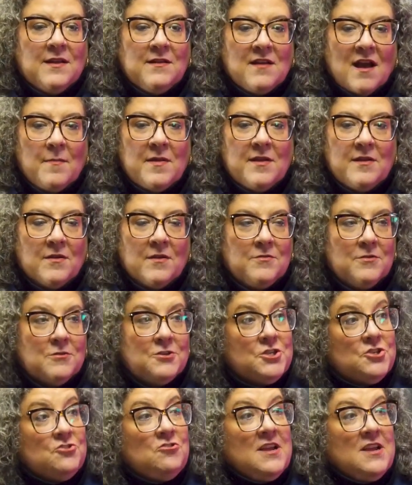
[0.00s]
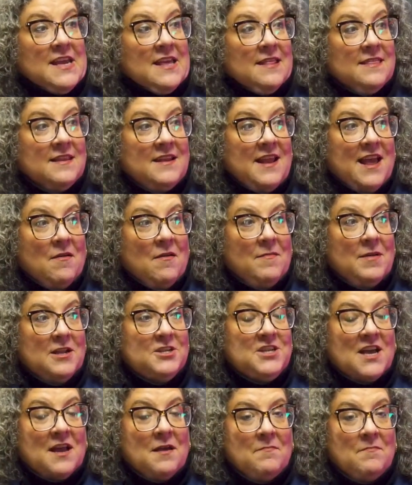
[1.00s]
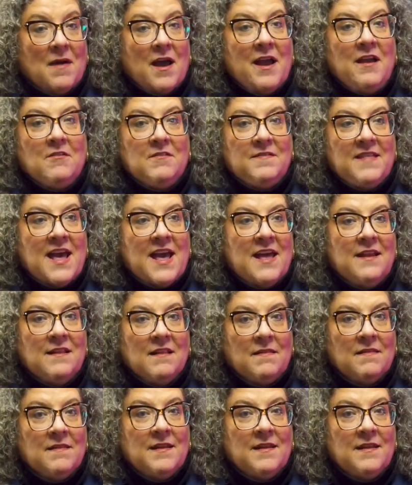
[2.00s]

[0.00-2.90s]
I commented on your strength and how yeah. much I admired that and,